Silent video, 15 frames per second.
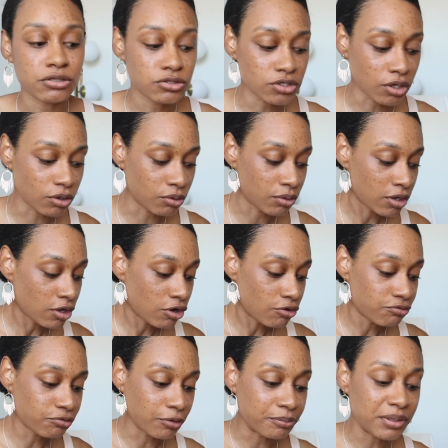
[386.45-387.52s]
So
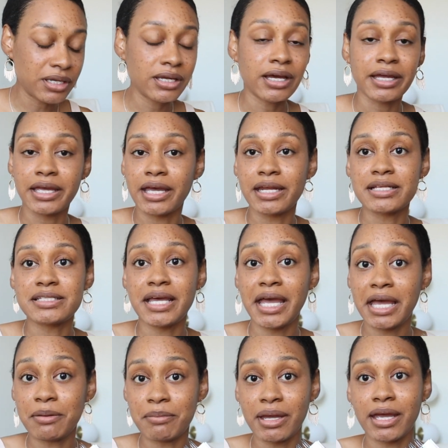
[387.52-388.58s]
for me, again, it's
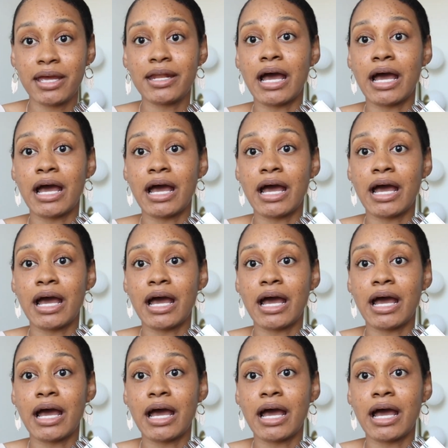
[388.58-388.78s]
handmade.